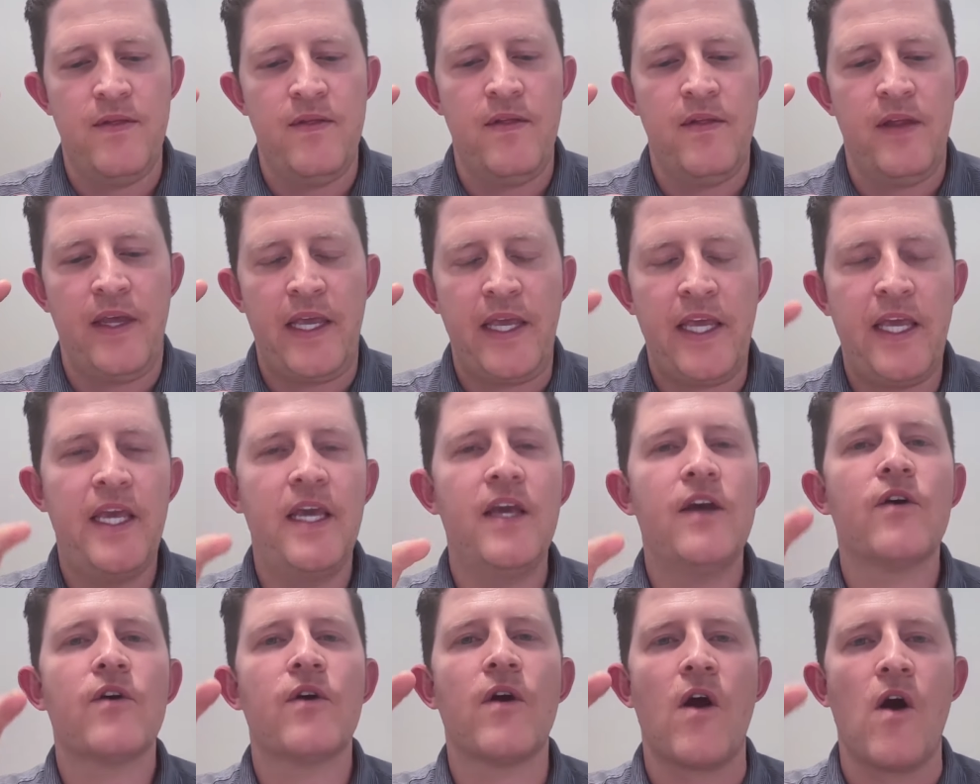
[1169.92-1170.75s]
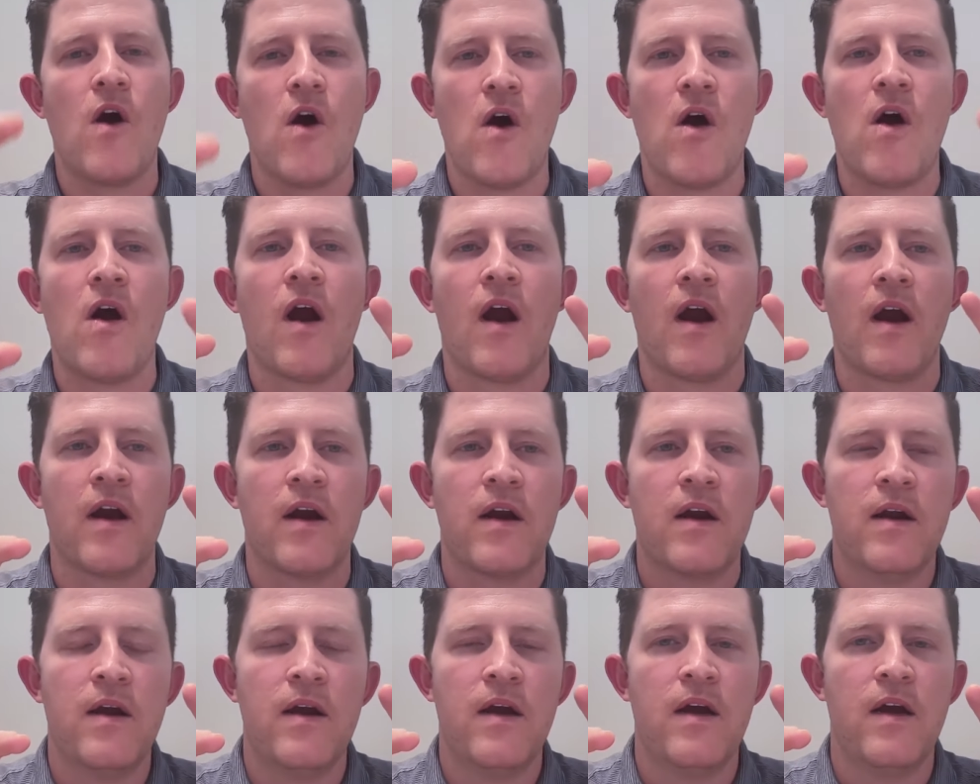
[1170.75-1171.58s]
here are
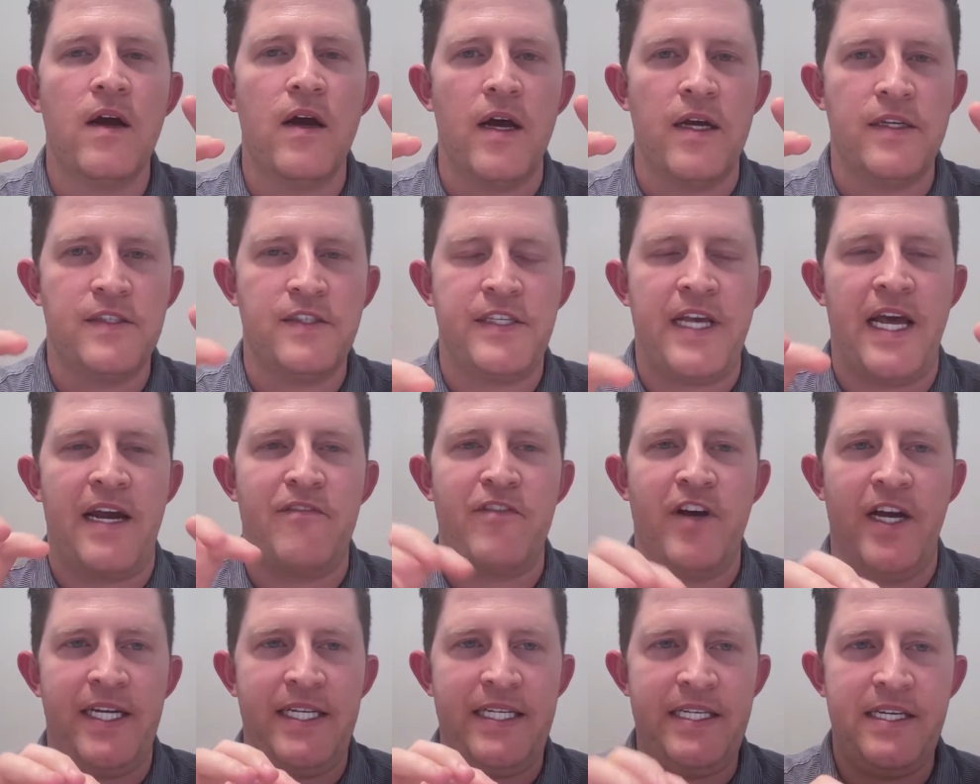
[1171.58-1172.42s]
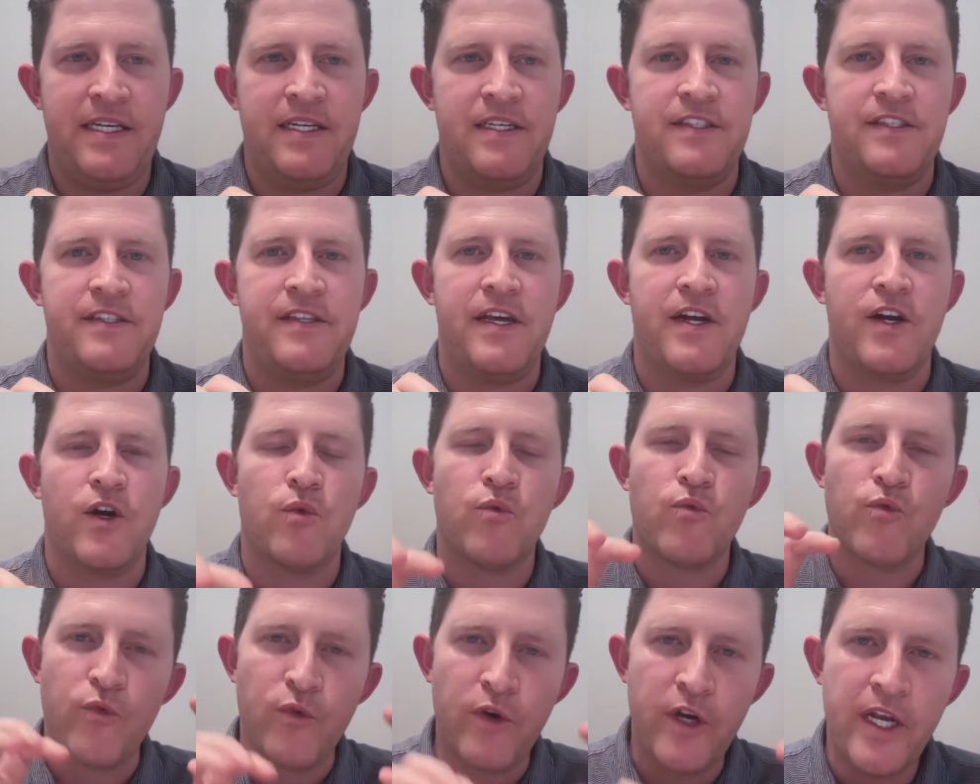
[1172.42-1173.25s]
a set of ideas that are
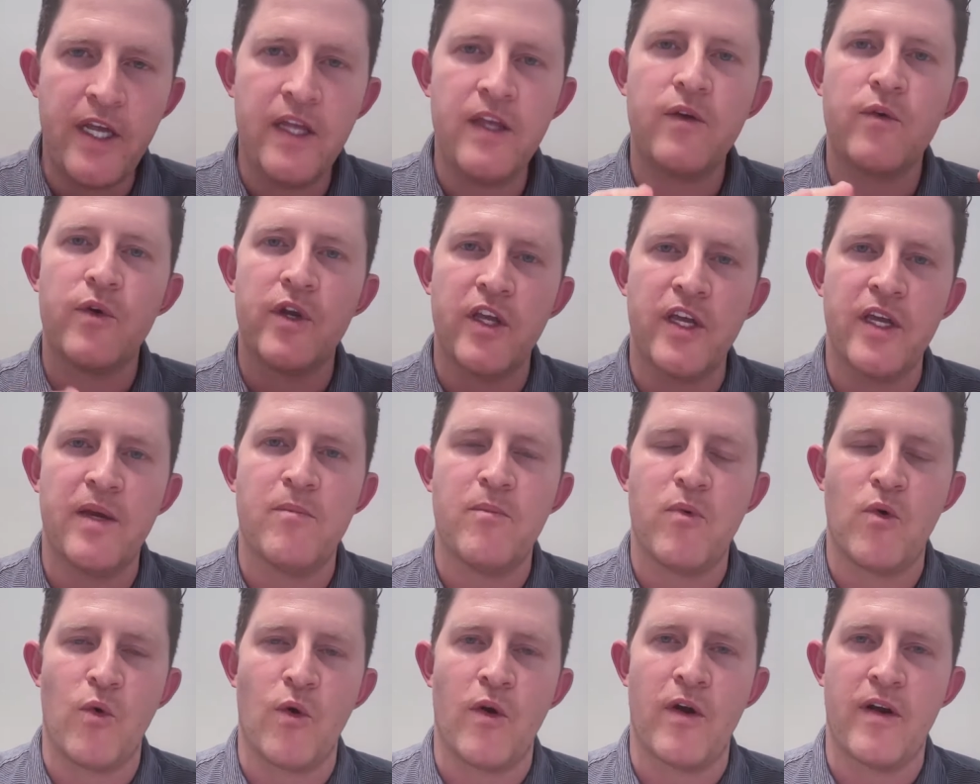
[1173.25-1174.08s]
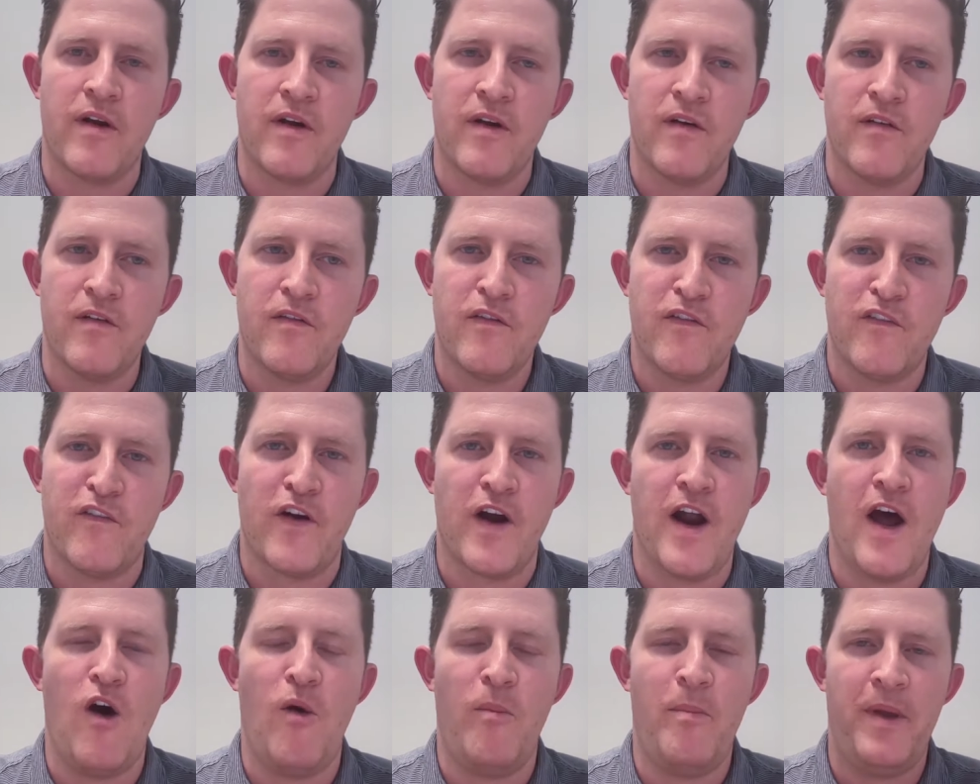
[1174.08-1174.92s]
really, really important for
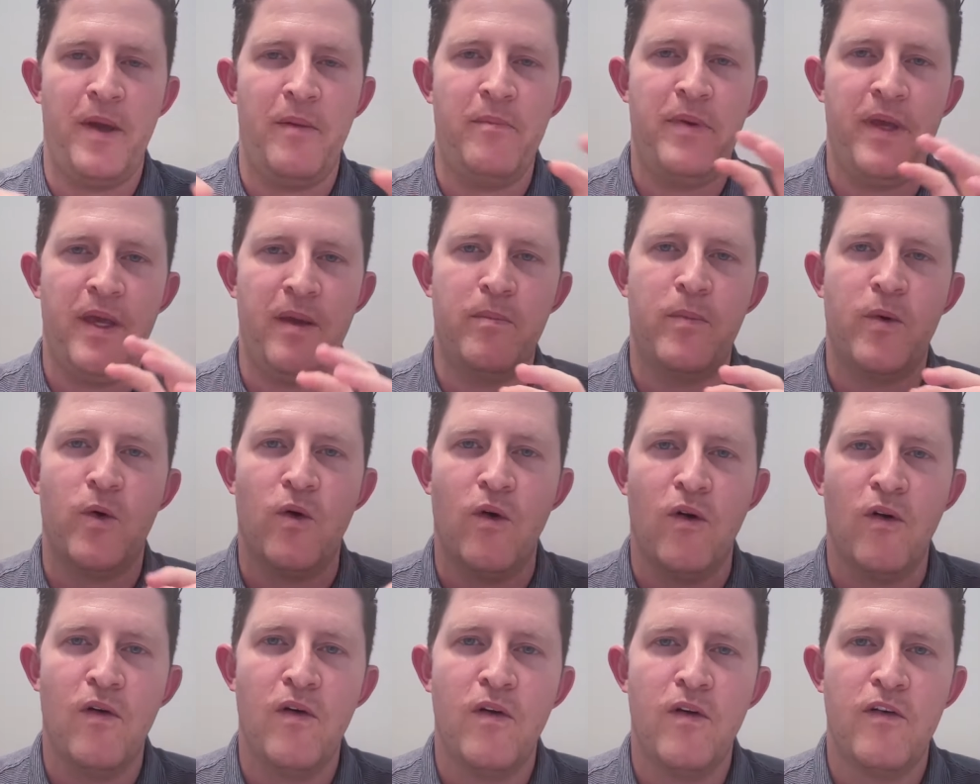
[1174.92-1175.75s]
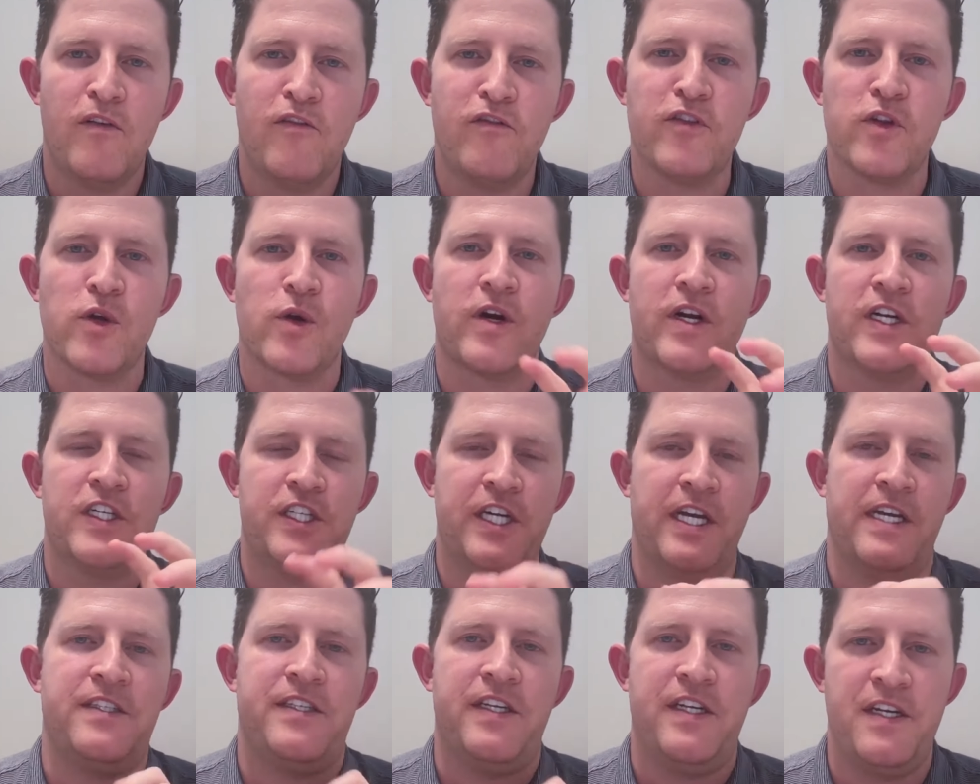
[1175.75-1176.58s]
helping people flourish
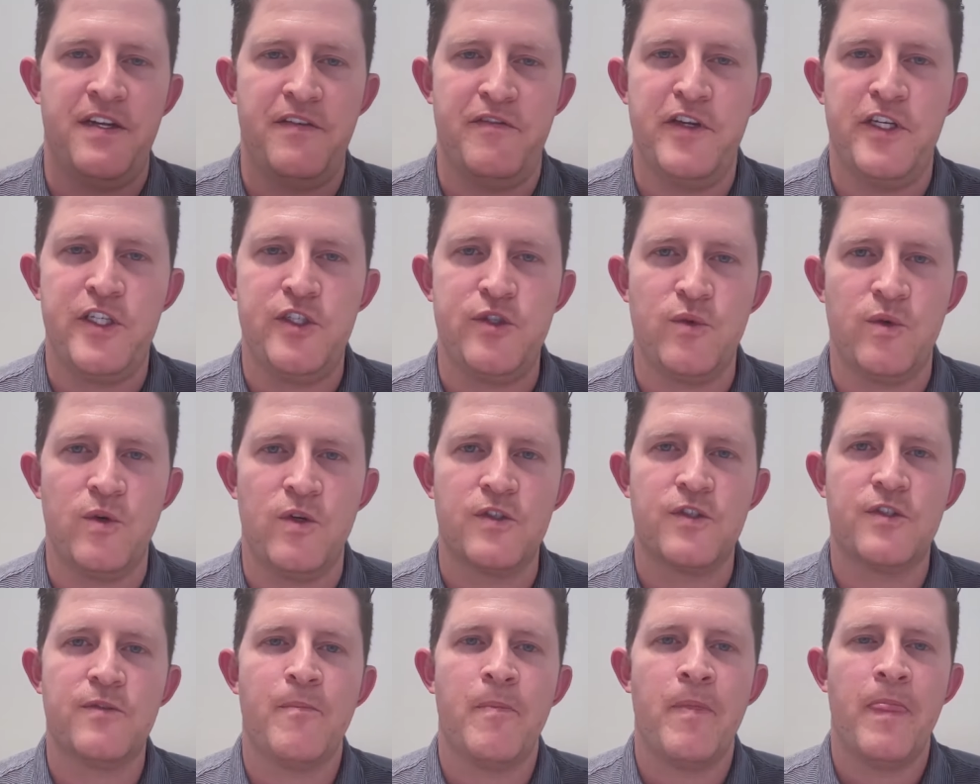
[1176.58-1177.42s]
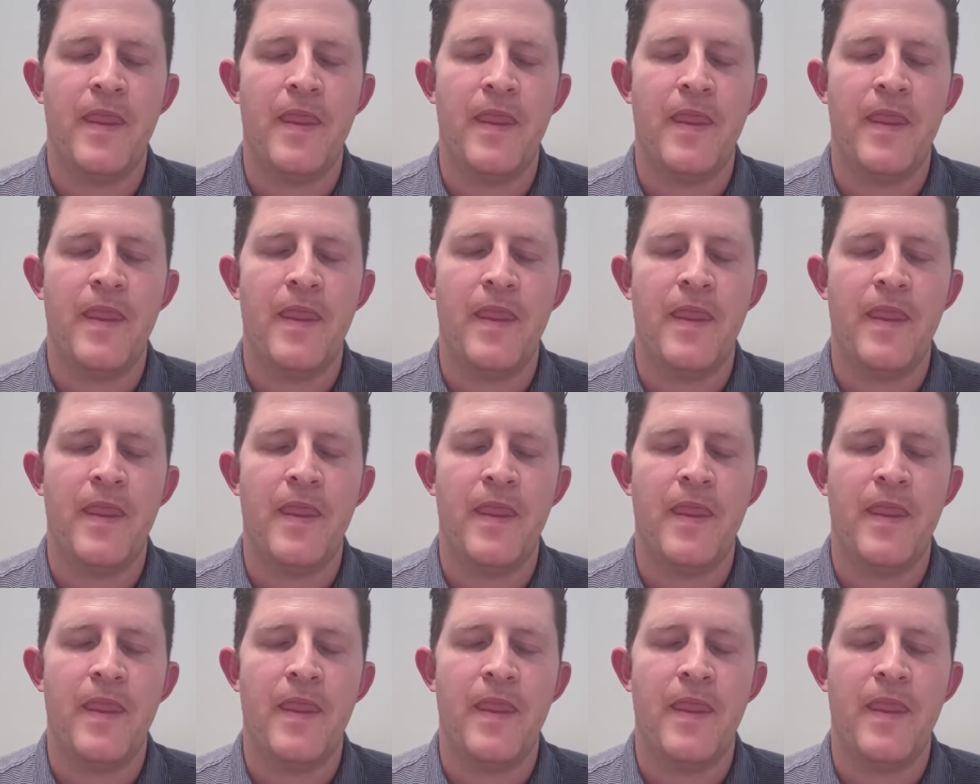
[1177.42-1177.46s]
as individuals.